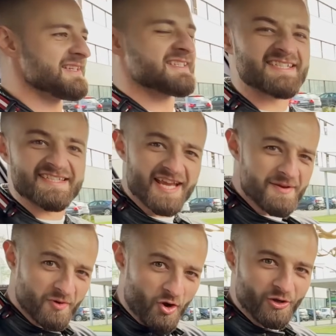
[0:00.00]

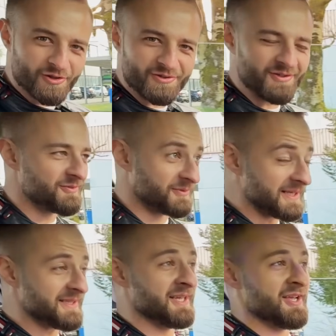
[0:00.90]
same color,
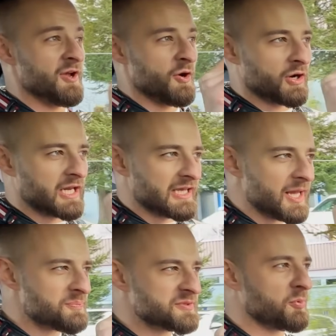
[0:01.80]
right?
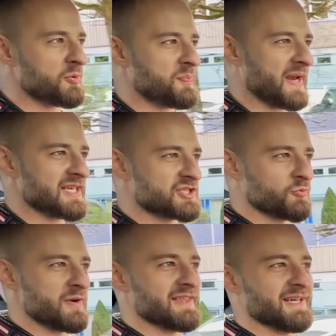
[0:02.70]
Club Sport package
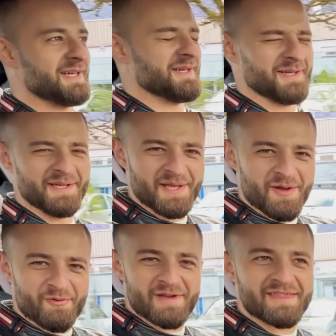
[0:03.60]
with a
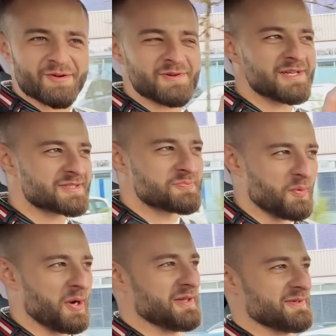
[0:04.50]
rear
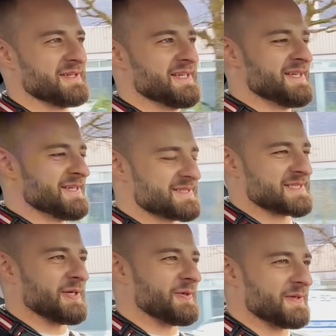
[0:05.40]
spoiler.
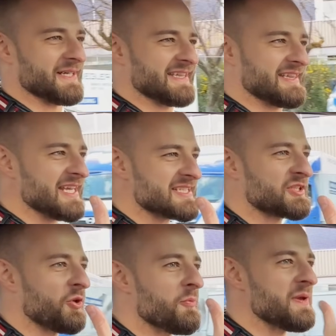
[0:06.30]
So this
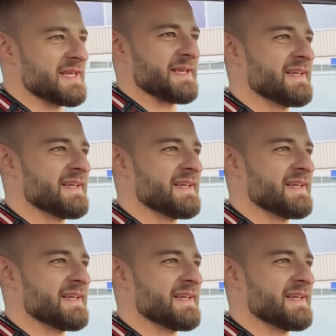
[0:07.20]
to me